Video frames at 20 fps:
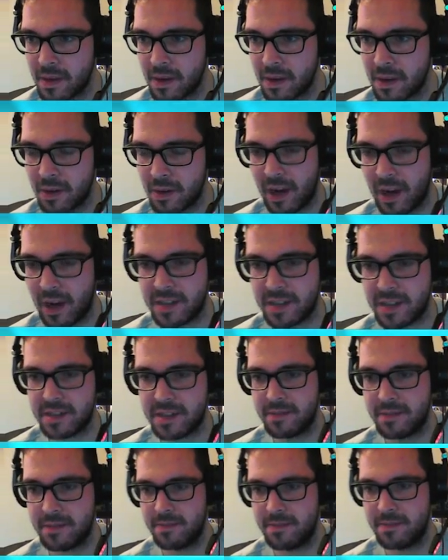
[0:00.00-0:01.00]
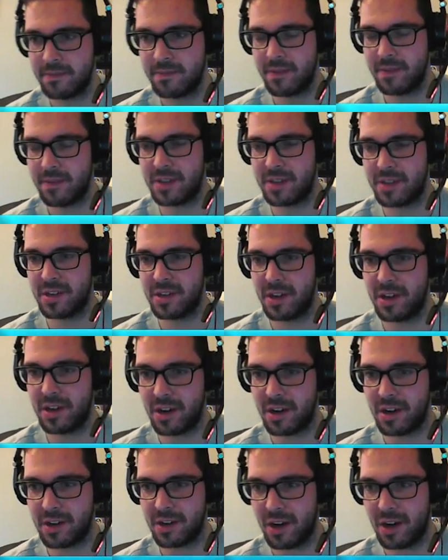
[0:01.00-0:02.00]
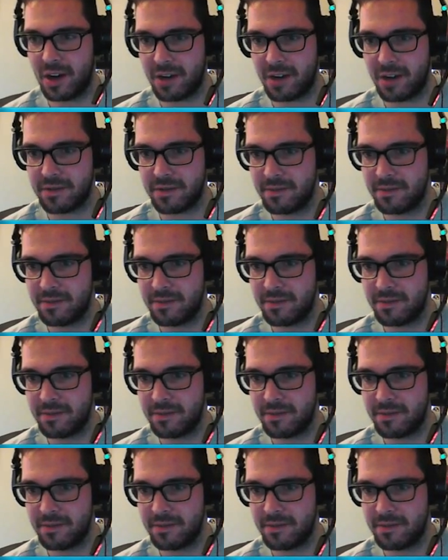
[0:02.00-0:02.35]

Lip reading: Cress. I should have knocked off.